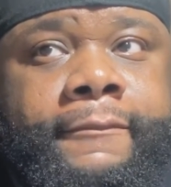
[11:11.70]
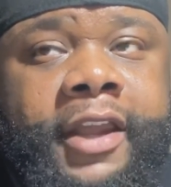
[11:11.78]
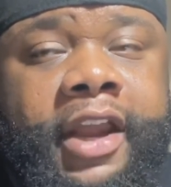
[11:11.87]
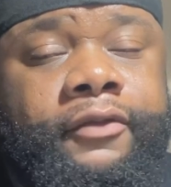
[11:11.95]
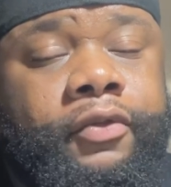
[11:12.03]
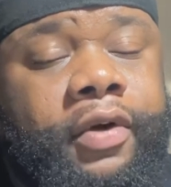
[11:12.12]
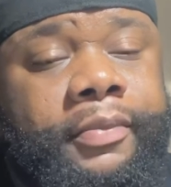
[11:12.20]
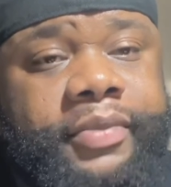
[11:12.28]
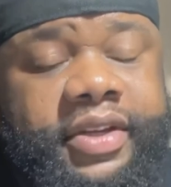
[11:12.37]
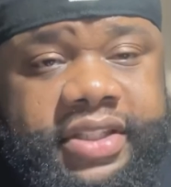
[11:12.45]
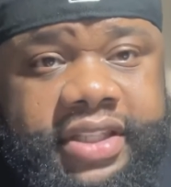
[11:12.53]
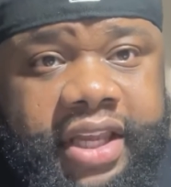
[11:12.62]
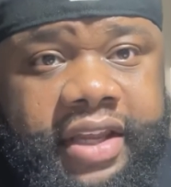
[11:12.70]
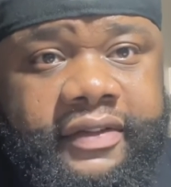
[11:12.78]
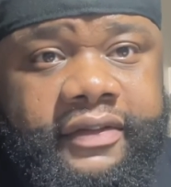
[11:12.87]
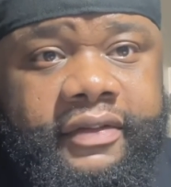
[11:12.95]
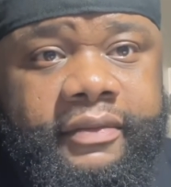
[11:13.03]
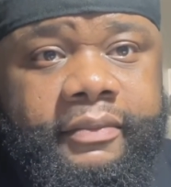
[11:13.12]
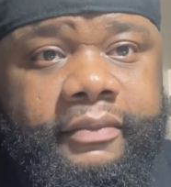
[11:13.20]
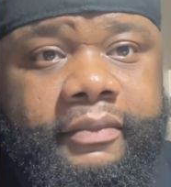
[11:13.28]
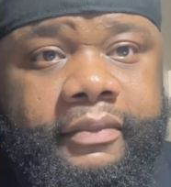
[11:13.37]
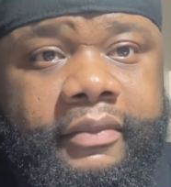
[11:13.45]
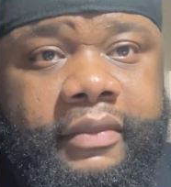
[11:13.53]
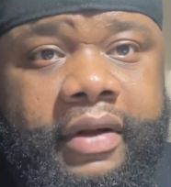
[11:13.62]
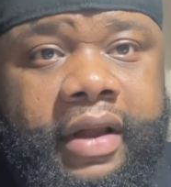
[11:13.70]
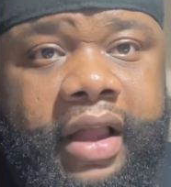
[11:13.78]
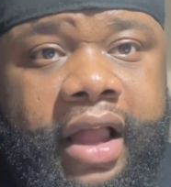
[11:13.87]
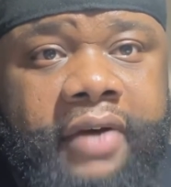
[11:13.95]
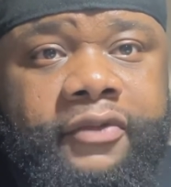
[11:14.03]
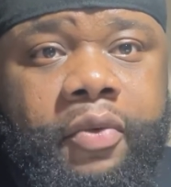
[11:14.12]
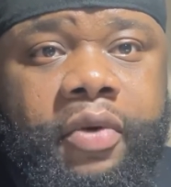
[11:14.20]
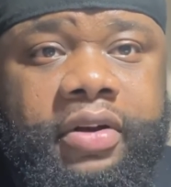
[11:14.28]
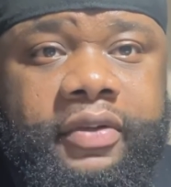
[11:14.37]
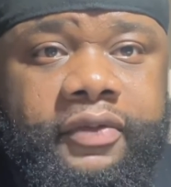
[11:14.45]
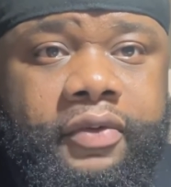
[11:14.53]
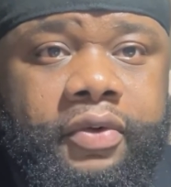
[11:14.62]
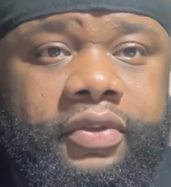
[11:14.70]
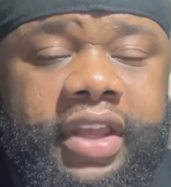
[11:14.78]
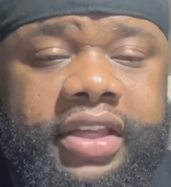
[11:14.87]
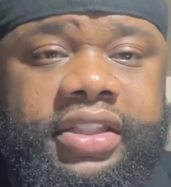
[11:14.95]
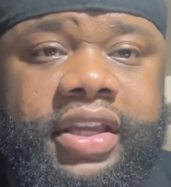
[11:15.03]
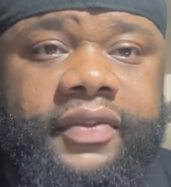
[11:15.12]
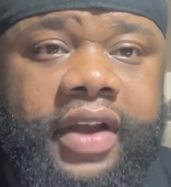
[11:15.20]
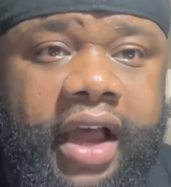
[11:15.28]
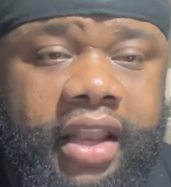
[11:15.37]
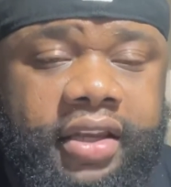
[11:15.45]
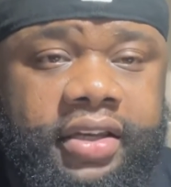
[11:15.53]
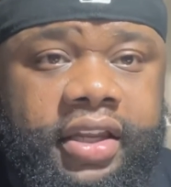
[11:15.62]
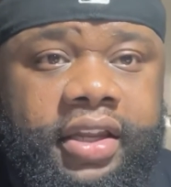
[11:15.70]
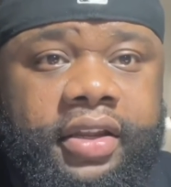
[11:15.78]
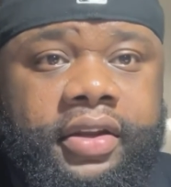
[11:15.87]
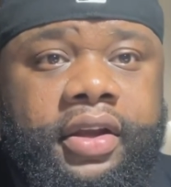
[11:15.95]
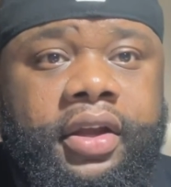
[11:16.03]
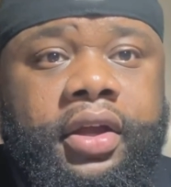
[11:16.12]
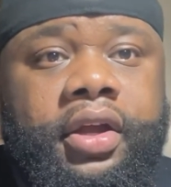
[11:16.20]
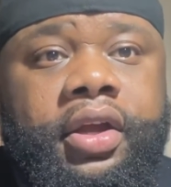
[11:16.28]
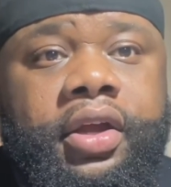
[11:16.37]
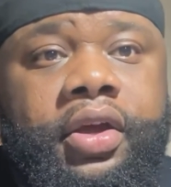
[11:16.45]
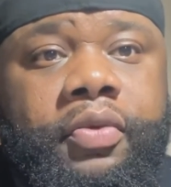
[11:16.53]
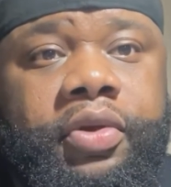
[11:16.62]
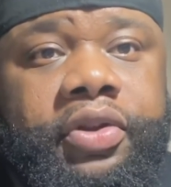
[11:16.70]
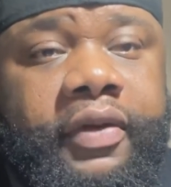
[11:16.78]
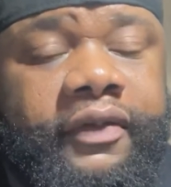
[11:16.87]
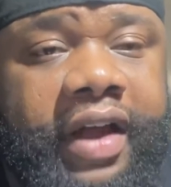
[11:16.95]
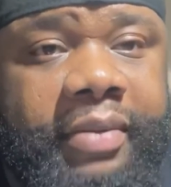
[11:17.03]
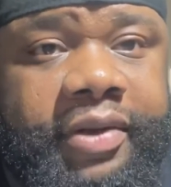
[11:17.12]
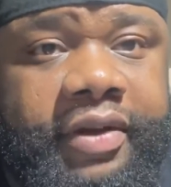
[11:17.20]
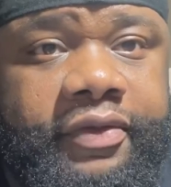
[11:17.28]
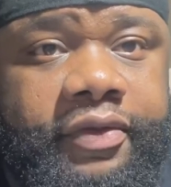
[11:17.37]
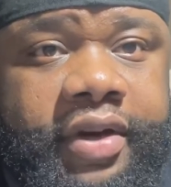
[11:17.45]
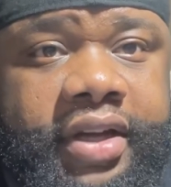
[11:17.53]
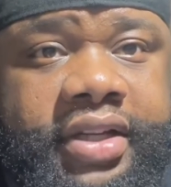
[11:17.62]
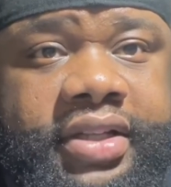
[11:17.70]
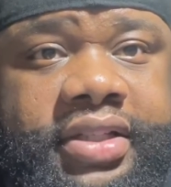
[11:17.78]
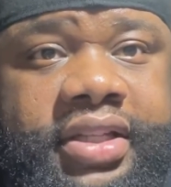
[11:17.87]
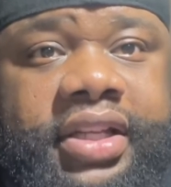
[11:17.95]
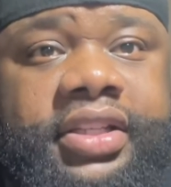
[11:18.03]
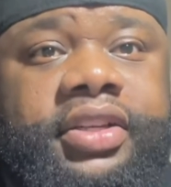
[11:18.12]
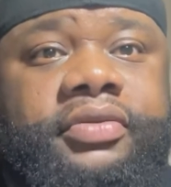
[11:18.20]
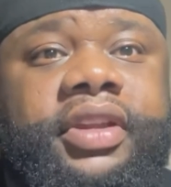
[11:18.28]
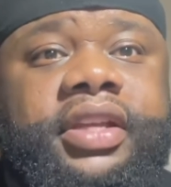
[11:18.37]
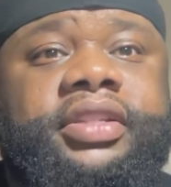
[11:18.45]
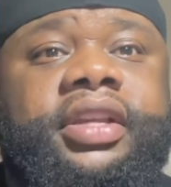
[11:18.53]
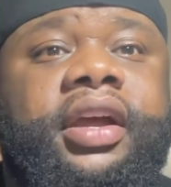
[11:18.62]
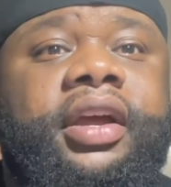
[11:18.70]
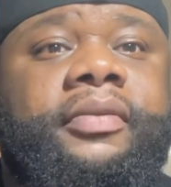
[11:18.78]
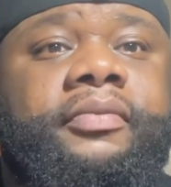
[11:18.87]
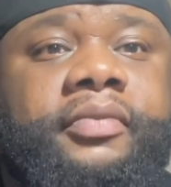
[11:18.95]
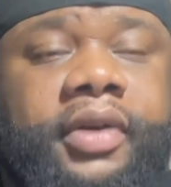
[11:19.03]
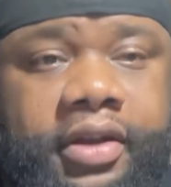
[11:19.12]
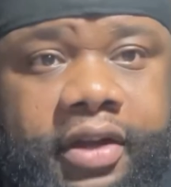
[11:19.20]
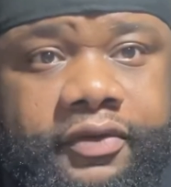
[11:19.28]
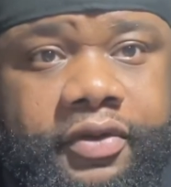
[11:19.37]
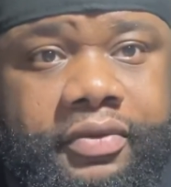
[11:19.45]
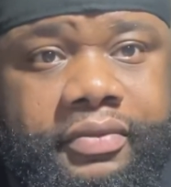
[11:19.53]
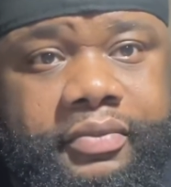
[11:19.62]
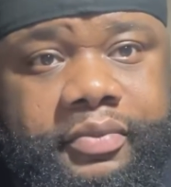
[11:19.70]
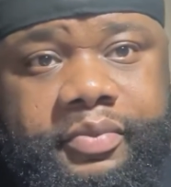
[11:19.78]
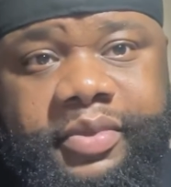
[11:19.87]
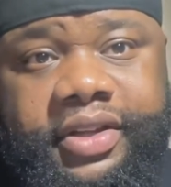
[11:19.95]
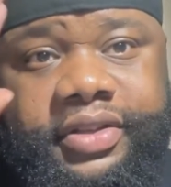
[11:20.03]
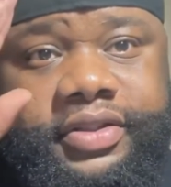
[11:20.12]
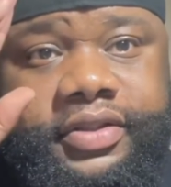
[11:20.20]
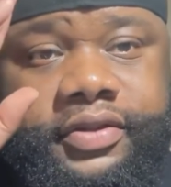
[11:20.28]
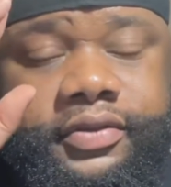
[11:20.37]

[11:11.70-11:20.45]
Everyone be safe. Have a wonderful Thanksgiving holiday with your family and friends. Until next time, I love you. Peace.